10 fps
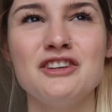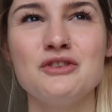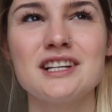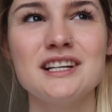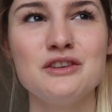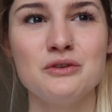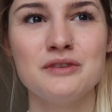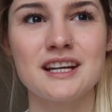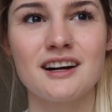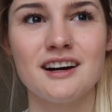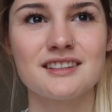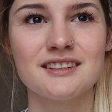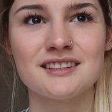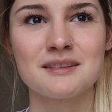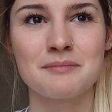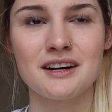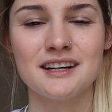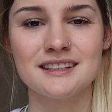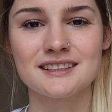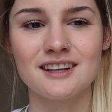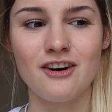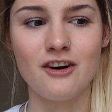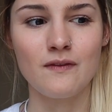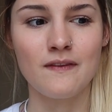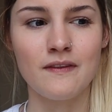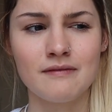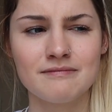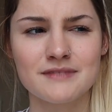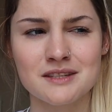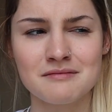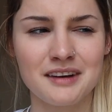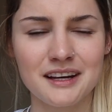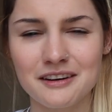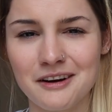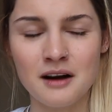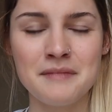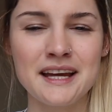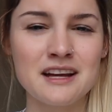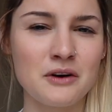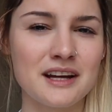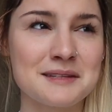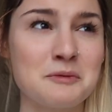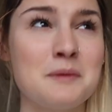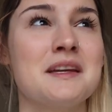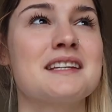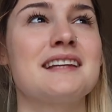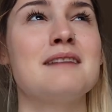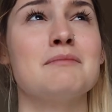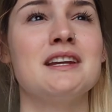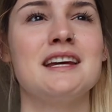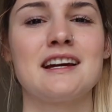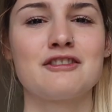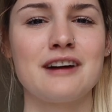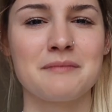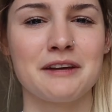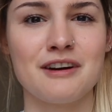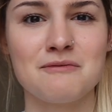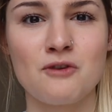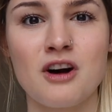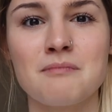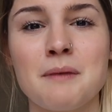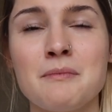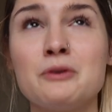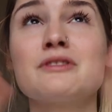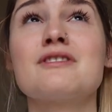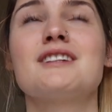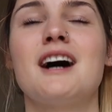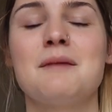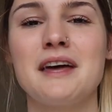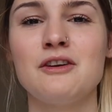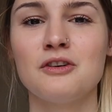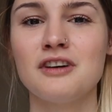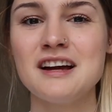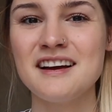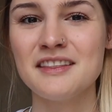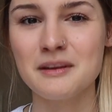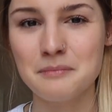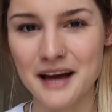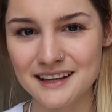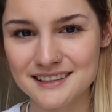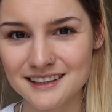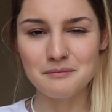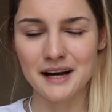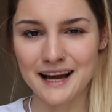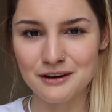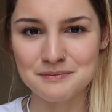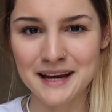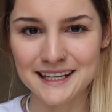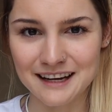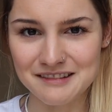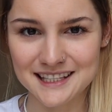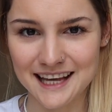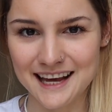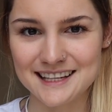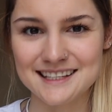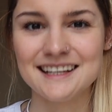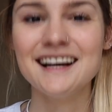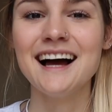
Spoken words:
usually uni curtains and blinds aren't, I don't know, I'm making quite a sweeping statement here, correct me if I'm wrong, but most of the time they're not the best. My housemate downstairs,